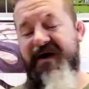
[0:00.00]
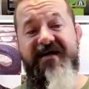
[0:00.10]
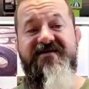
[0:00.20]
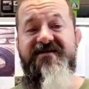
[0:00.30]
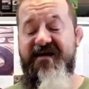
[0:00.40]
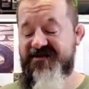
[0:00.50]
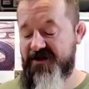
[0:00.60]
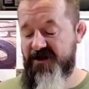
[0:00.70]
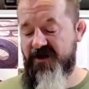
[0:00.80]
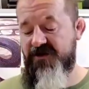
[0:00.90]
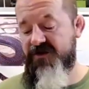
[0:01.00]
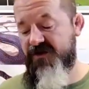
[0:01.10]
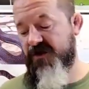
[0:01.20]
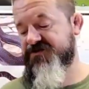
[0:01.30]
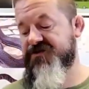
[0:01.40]
Pine snakes are
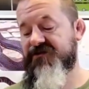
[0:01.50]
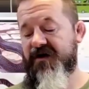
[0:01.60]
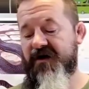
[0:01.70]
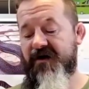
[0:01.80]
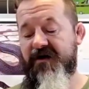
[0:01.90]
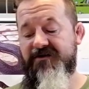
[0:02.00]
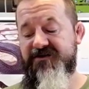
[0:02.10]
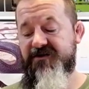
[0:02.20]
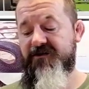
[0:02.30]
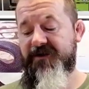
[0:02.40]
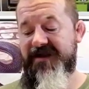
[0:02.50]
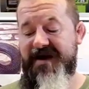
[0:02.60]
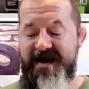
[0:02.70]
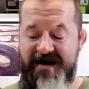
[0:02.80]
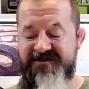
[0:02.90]
not
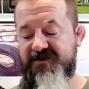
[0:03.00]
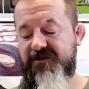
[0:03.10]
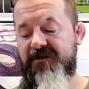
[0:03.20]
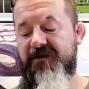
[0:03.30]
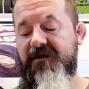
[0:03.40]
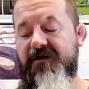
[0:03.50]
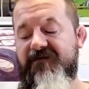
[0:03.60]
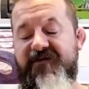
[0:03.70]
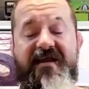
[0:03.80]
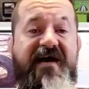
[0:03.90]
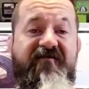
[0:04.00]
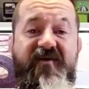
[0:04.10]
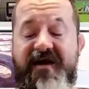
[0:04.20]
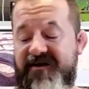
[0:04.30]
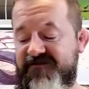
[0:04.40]
suitable at all for
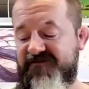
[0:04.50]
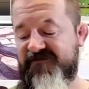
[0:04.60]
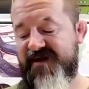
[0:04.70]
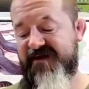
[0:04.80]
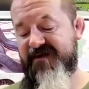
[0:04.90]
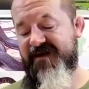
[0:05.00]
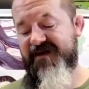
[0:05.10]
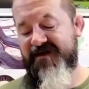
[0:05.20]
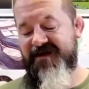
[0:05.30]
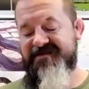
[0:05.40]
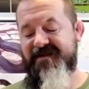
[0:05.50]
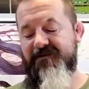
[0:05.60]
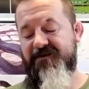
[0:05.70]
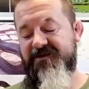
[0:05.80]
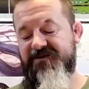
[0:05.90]
live plant and vivaria, as they
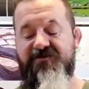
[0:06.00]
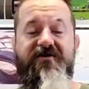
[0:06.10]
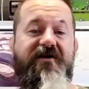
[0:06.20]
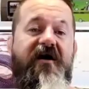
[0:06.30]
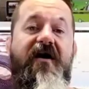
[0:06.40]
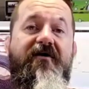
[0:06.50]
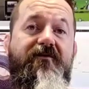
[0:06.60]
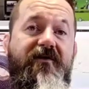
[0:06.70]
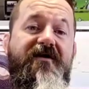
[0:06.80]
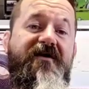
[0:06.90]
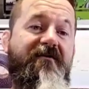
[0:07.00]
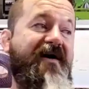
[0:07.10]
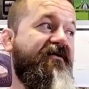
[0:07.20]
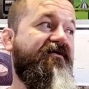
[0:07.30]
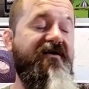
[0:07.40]
will destroy your hard work in
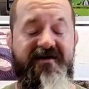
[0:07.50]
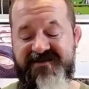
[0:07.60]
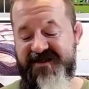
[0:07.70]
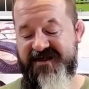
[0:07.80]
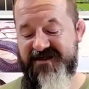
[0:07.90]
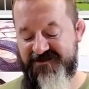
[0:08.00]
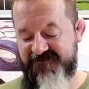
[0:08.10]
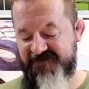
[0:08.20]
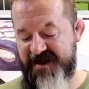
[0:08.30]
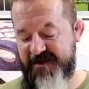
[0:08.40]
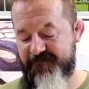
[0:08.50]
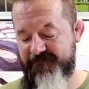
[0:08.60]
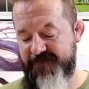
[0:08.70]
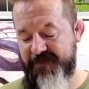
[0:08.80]
about 30 seconds flat.